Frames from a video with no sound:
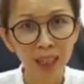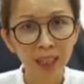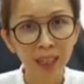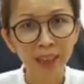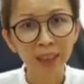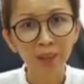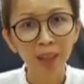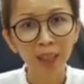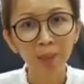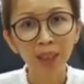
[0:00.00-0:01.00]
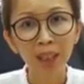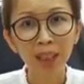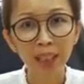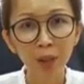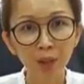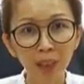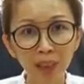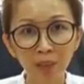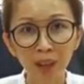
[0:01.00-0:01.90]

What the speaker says: and developed her innovative